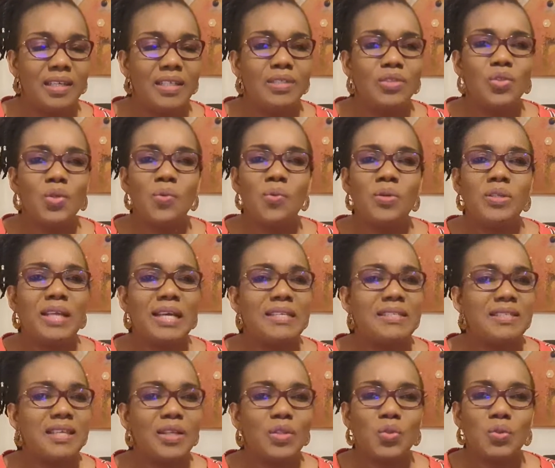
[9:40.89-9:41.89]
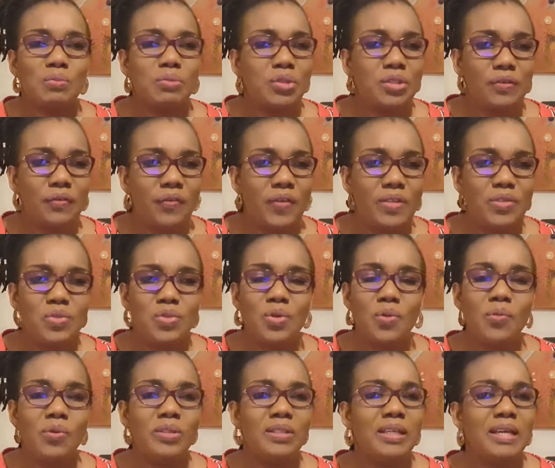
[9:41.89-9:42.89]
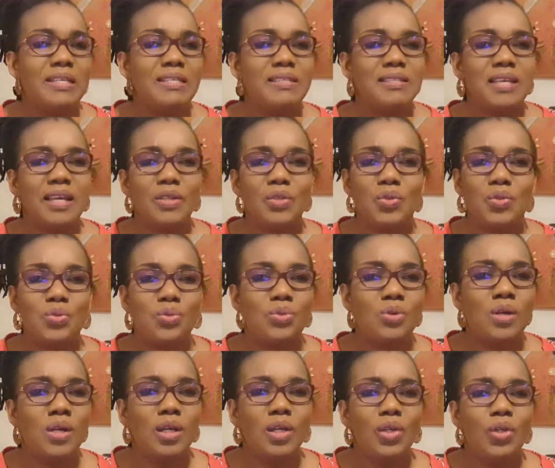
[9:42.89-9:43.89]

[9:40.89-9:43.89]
Someone that is there to motivate you. Someone that is there to,